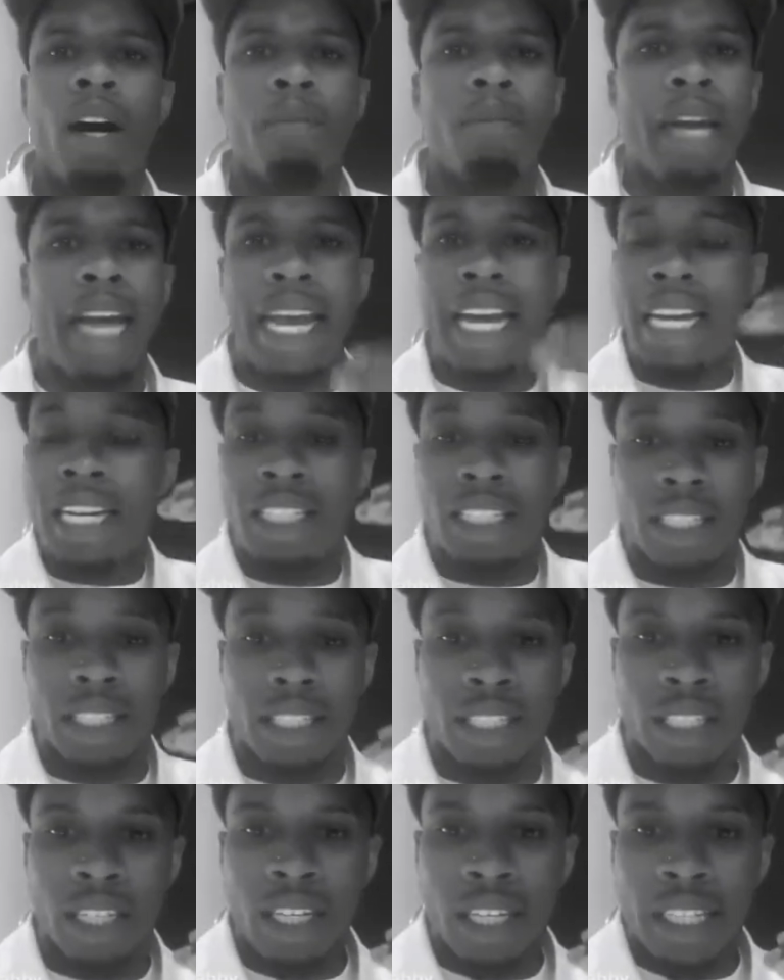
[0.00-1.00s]

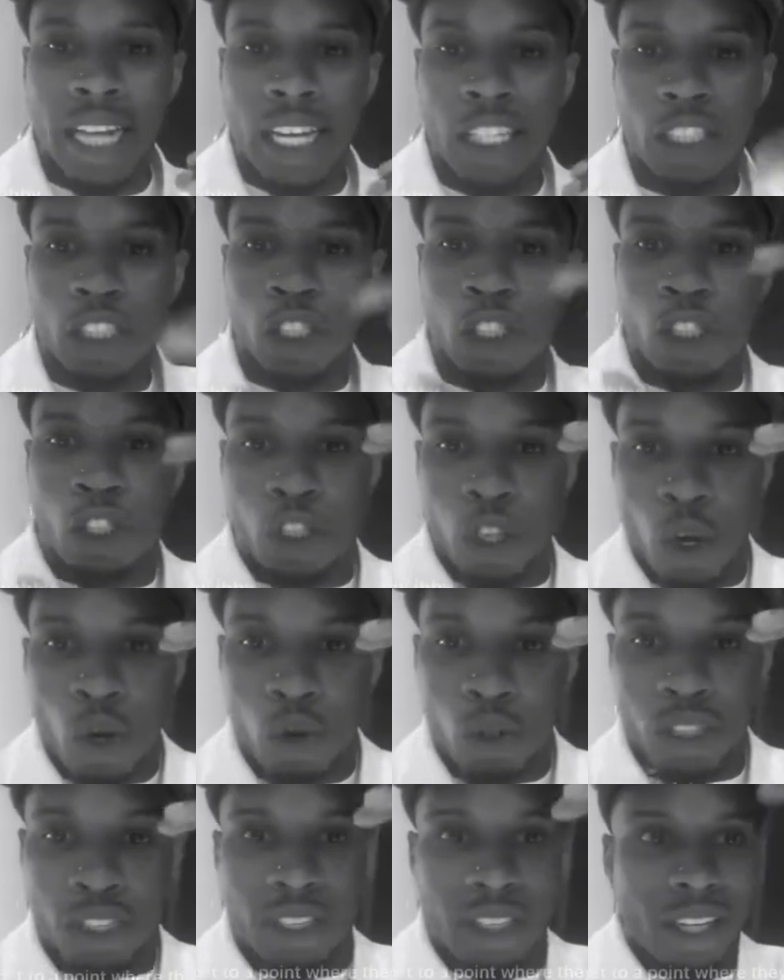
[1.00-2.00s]
ages, that just
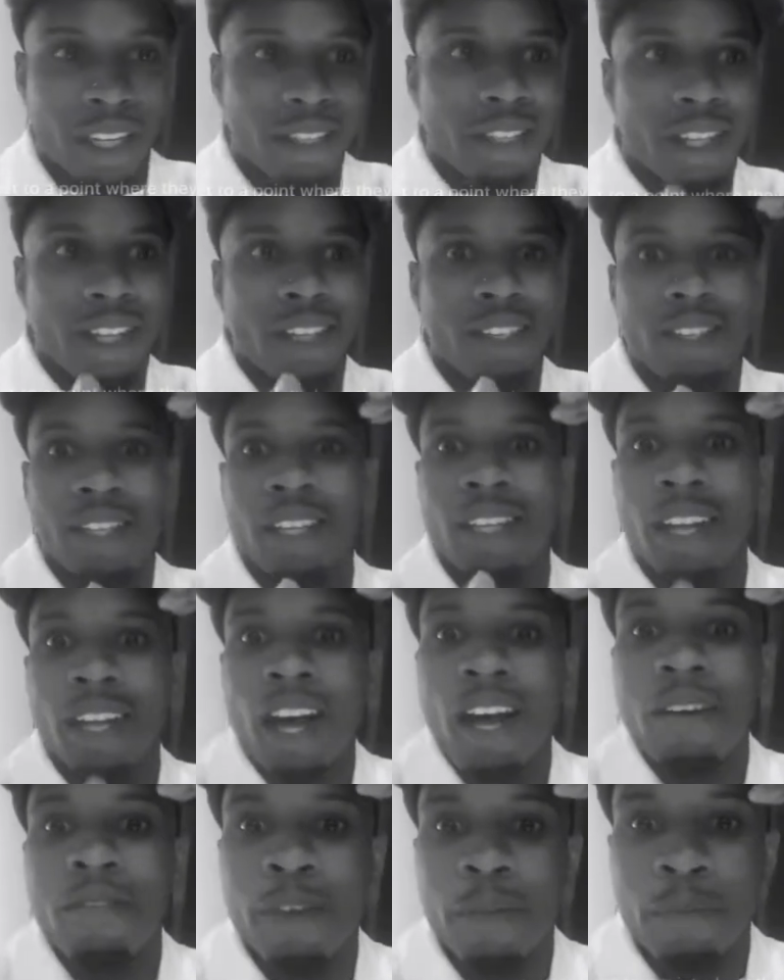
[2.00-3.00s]
shows the
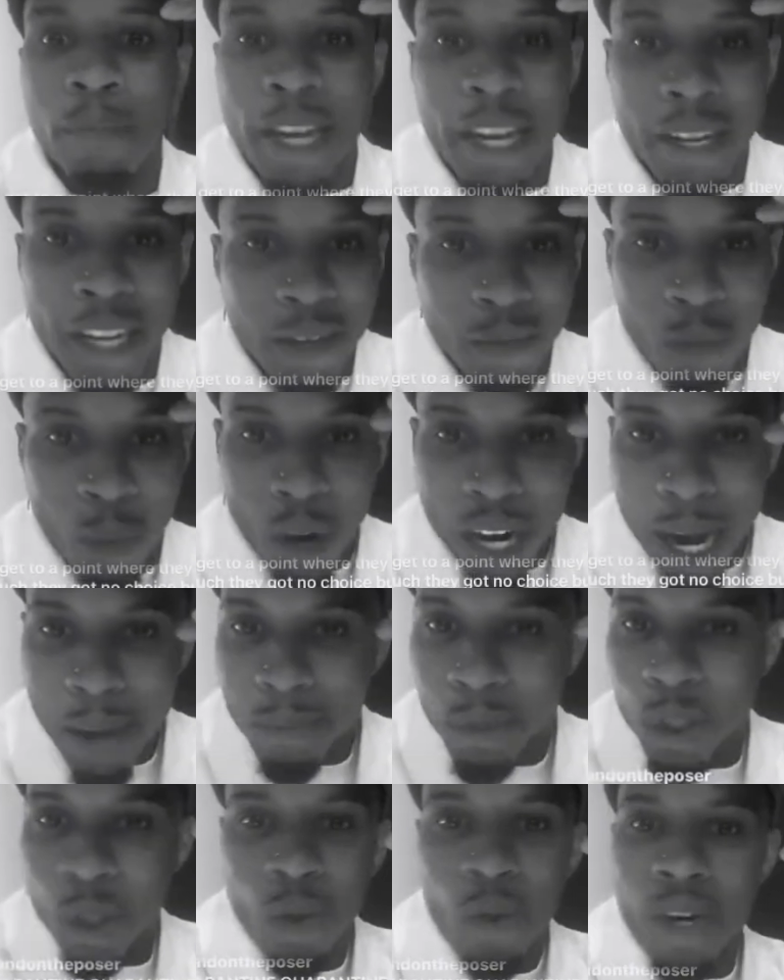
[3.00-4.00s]
love in what
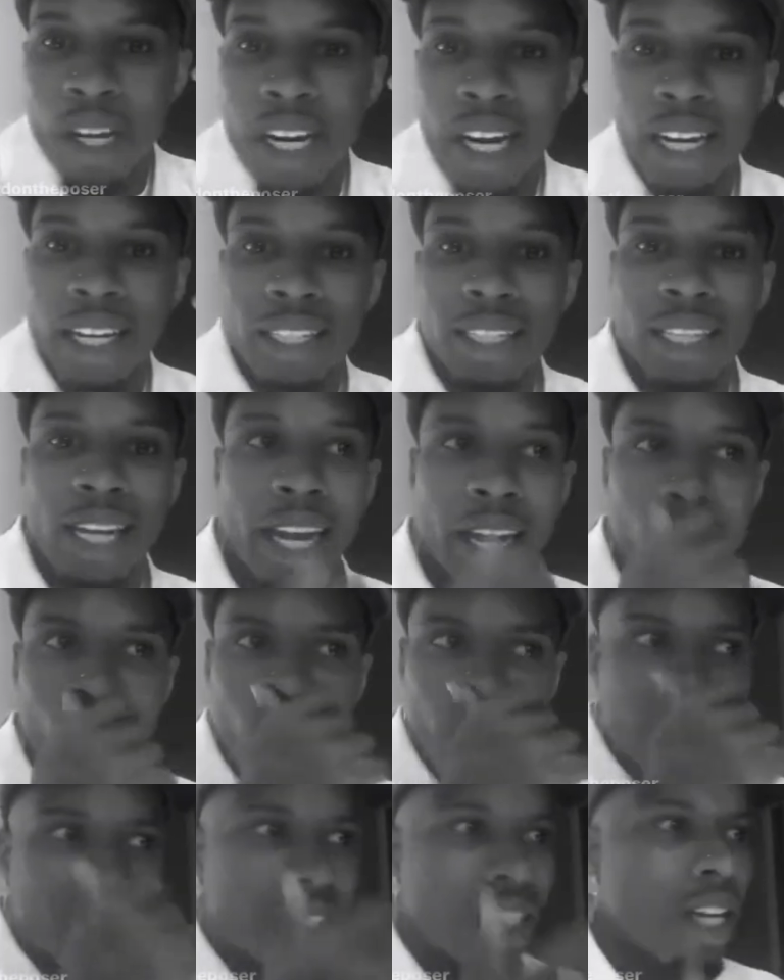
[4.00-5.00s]
I'm doing. And it's like all
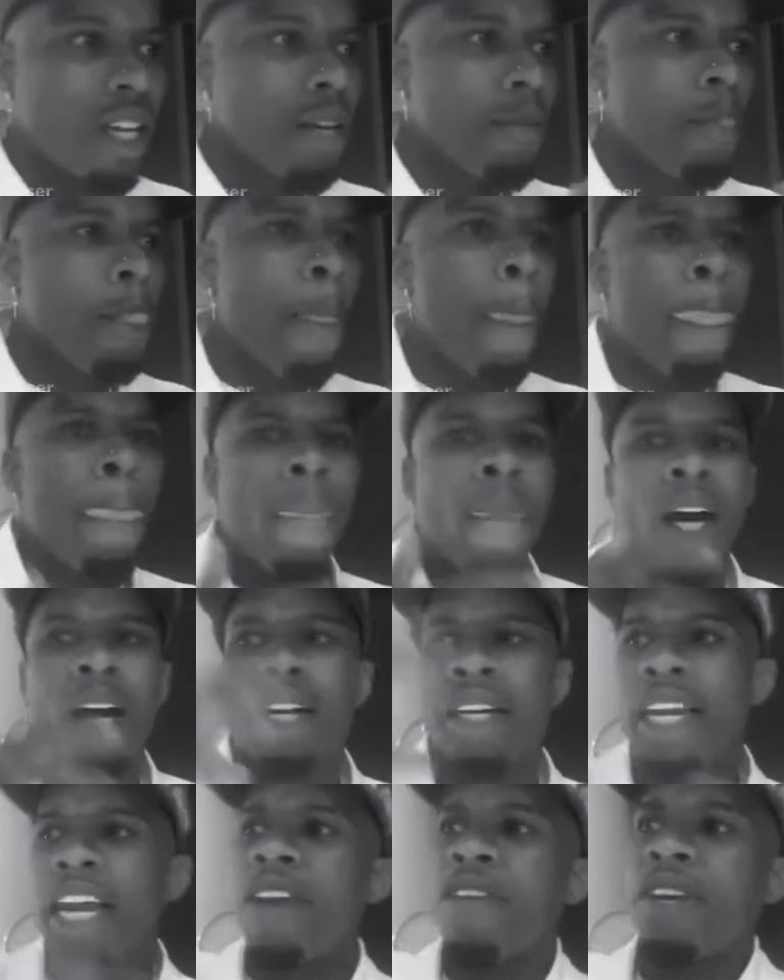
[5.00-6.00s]
of a sudden a
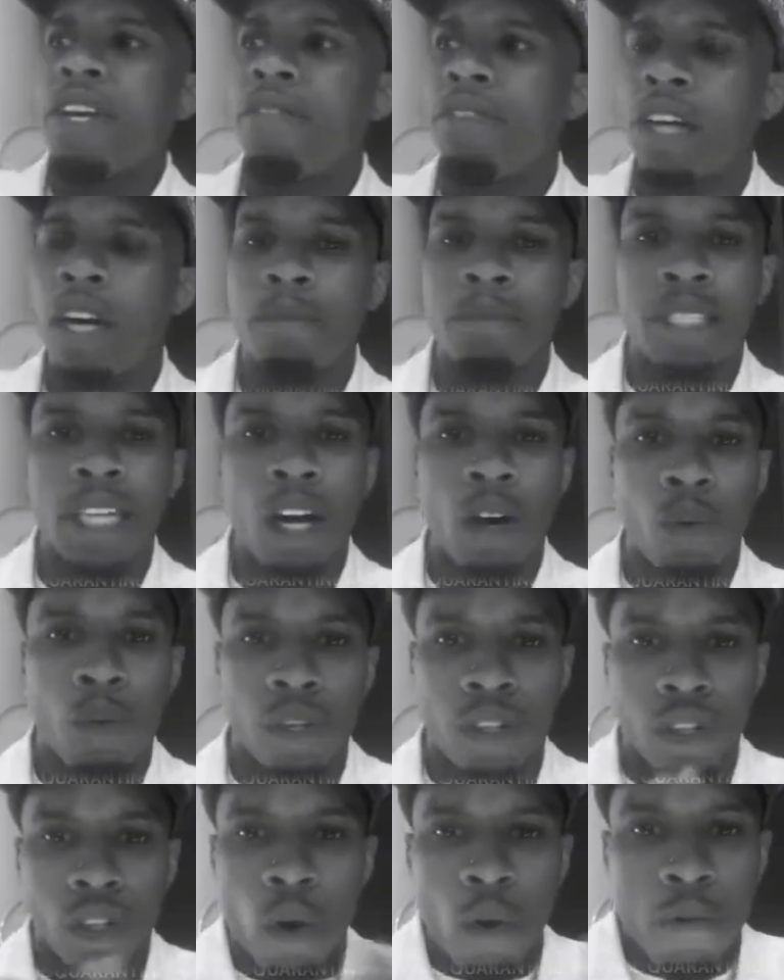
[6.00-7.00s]
narrative comes out with
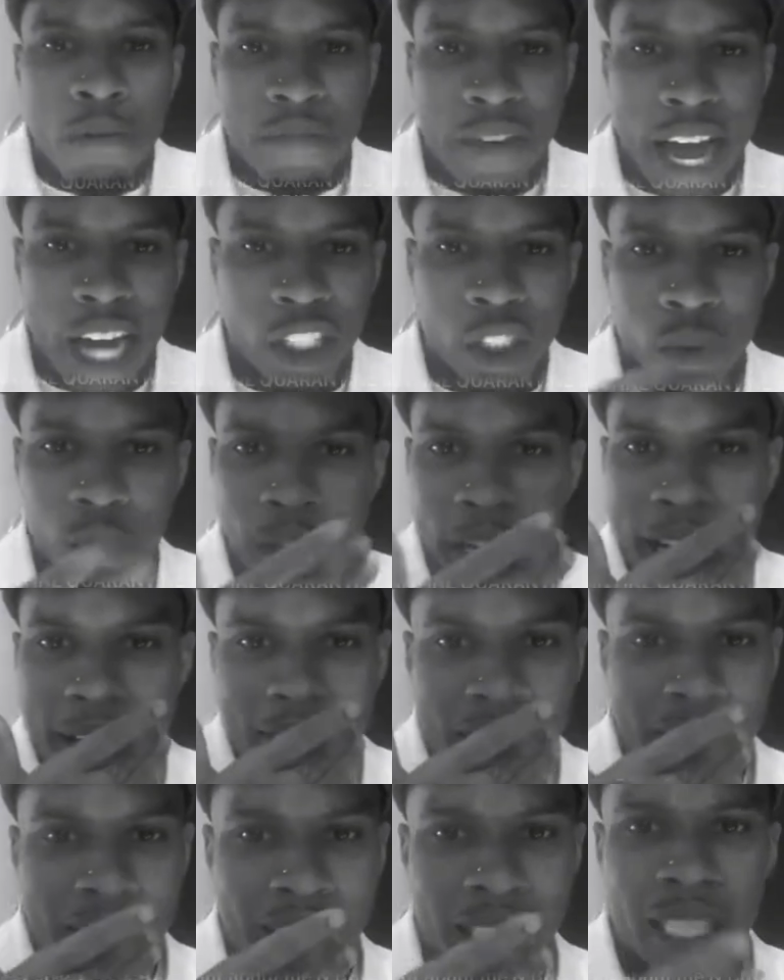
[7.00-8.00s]
no factual
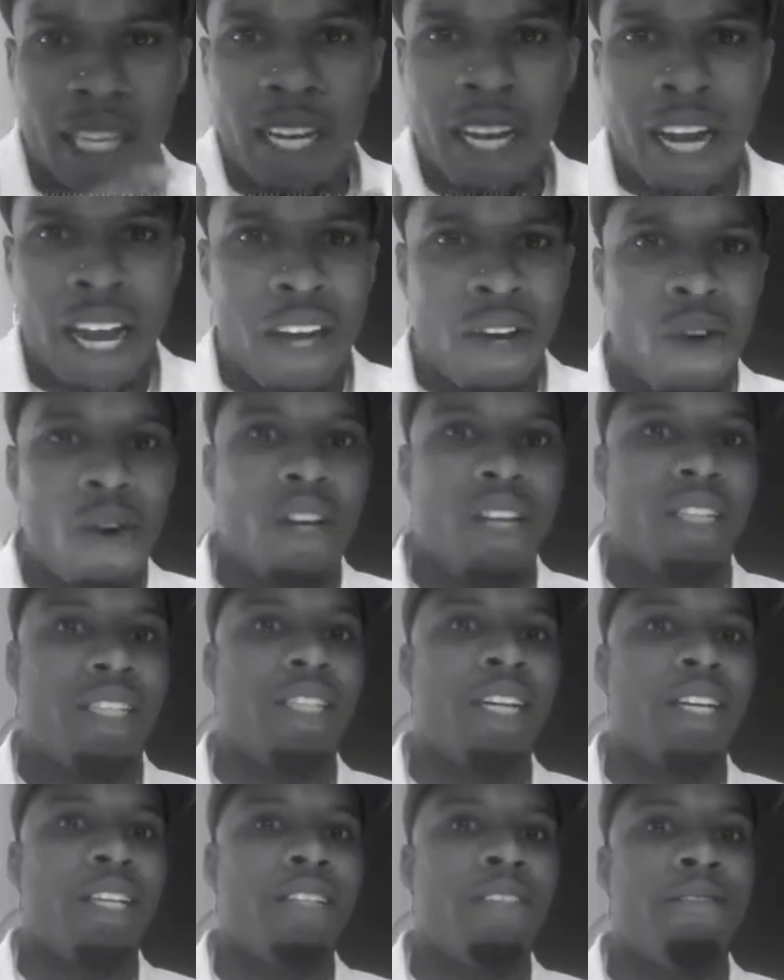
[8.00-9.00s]
evidence, and all of a
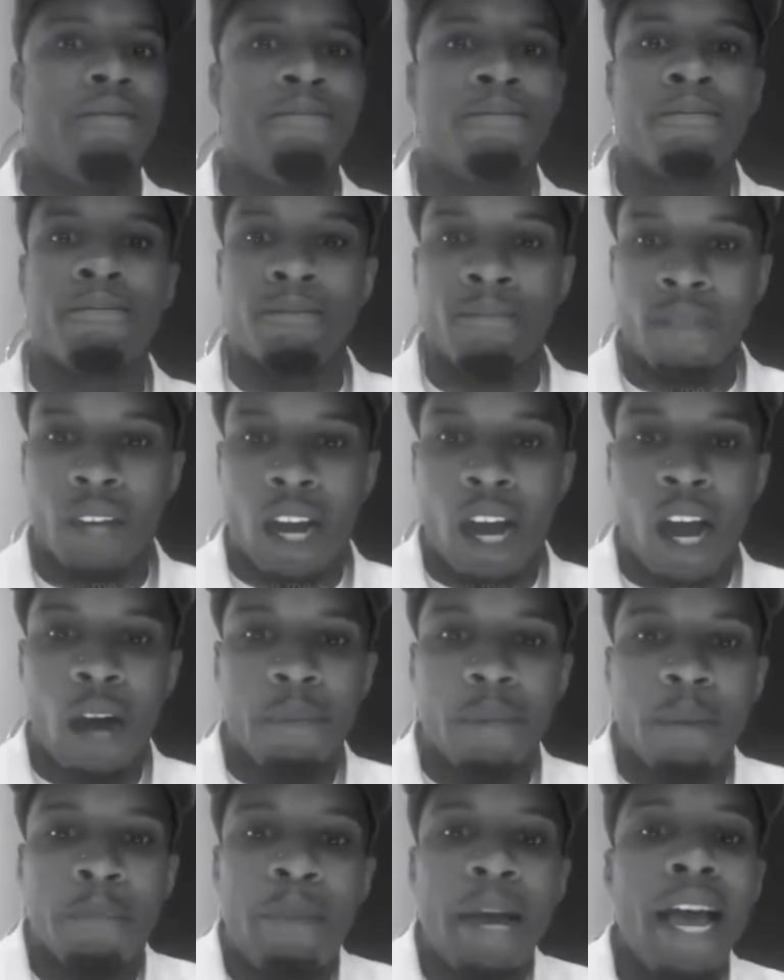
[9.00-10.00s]
sudden I'm
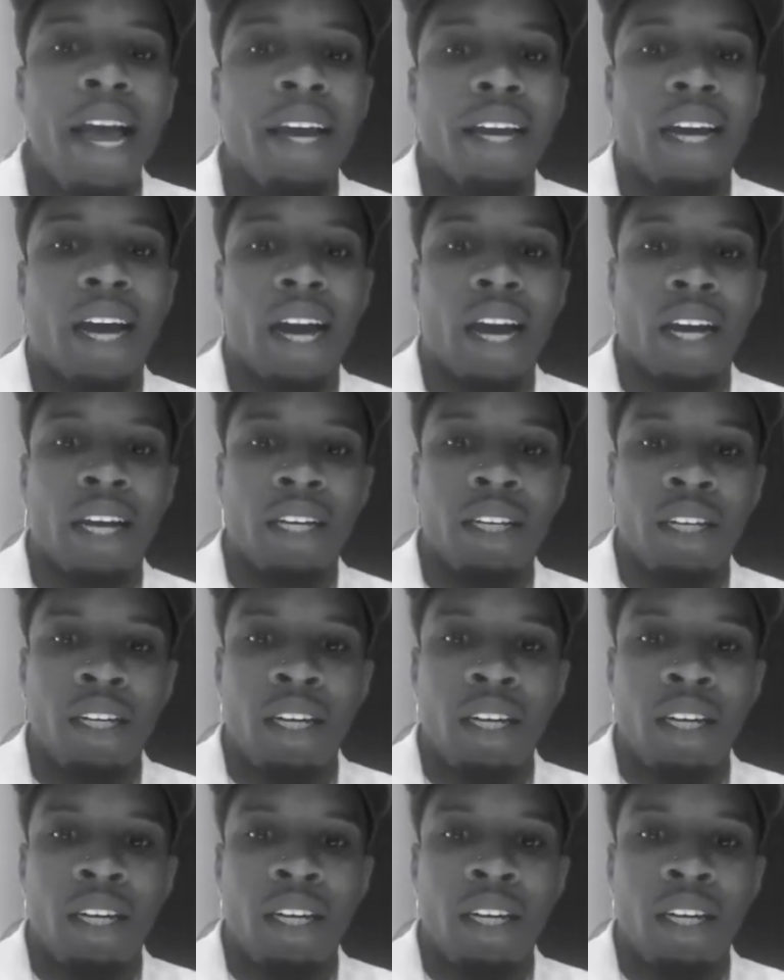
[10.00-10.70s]
the bad guy.